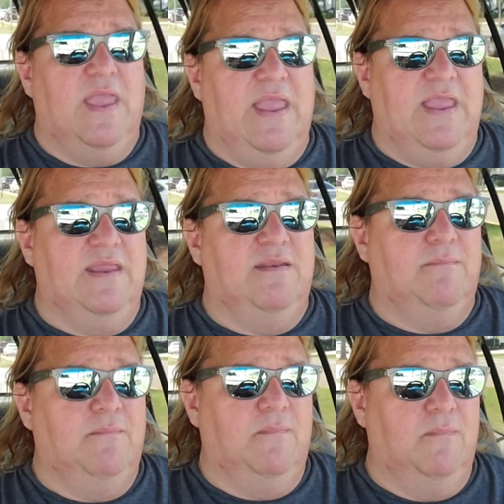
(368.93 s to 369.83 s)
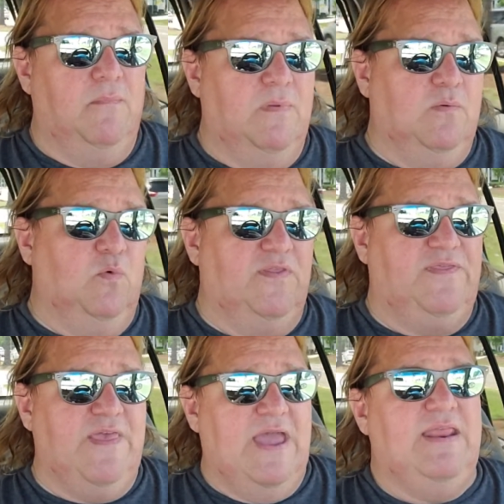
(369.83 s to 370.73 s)
and
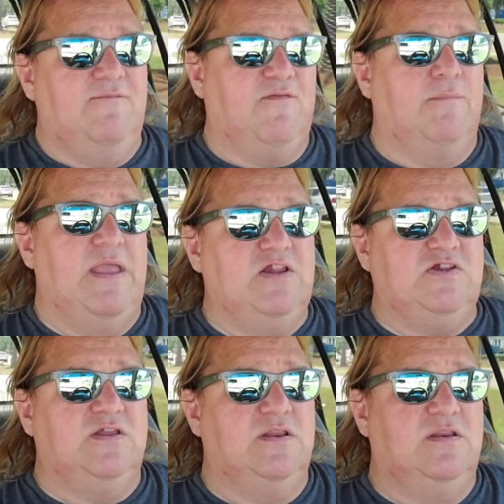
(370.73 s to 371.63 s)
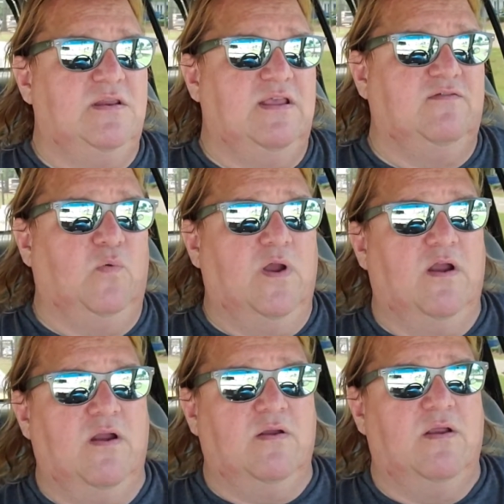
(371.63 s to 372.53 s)
with that information is
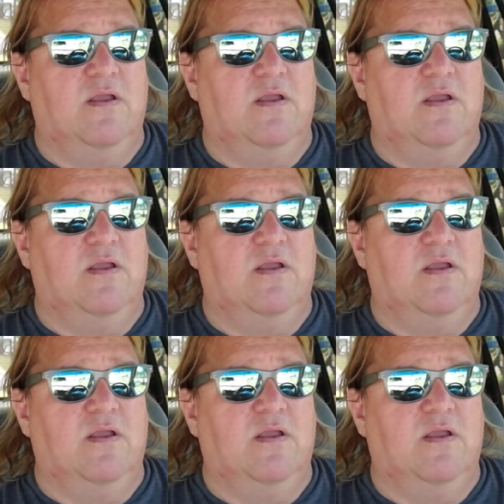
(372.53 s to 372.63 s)
where